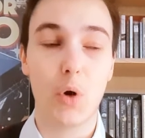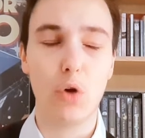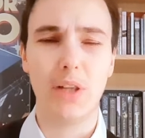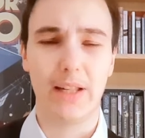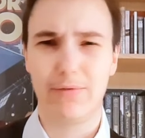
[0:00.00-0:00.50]

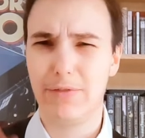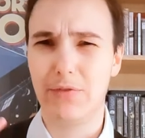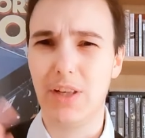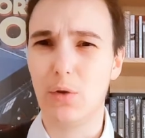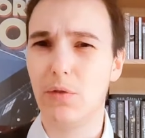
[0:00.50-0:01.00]
like
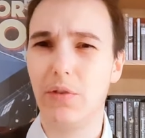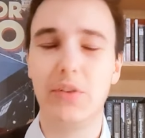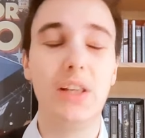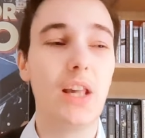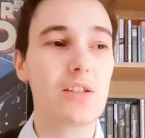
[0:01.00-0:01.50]
15, over
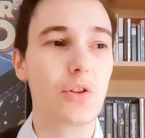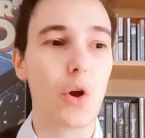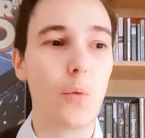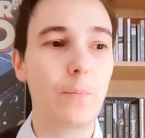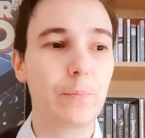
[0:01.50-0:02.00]
15 years
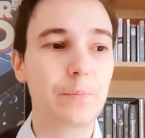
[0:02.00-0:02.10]
ago.